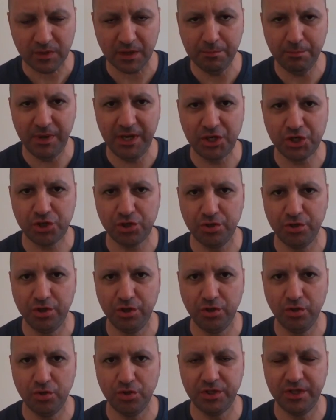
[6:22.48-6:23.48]
Make sure you
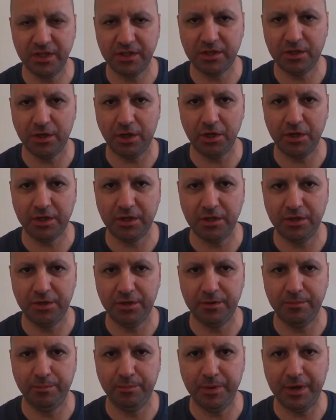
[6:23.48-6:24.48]
use that garlic and
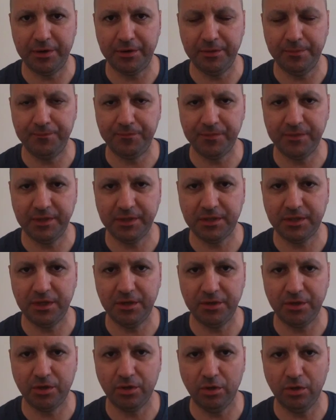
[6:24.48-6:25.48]
herb butter that
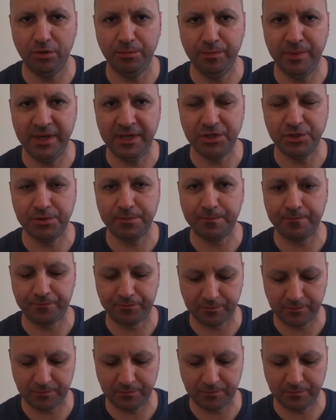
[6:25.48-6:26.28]
Kerrygold makes.